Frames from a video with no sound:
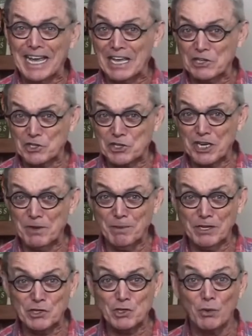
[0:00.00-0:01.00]
can't see
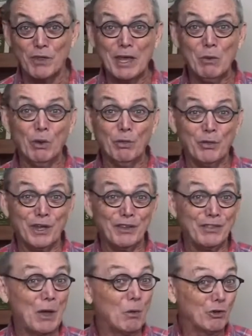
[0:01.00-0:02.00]
me, so they would
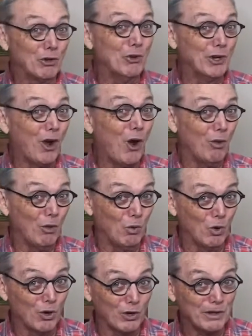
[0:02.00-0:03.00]
think they were doing all the
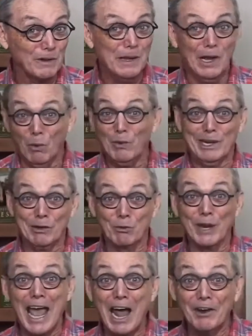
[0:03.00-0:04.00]
work, when in
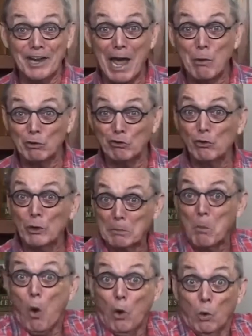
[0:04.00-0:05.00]
reality I was
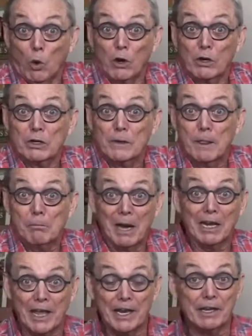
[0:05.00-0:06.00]
doing more work
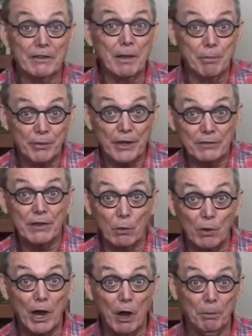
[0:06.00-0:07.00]
by letting them think they
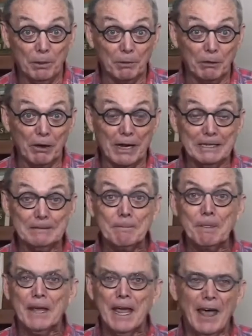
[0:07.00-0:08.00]
were helping me, right?
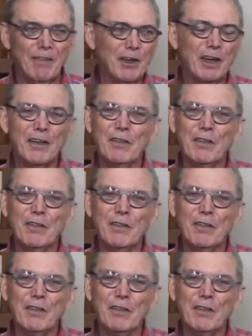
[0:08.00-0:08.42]
And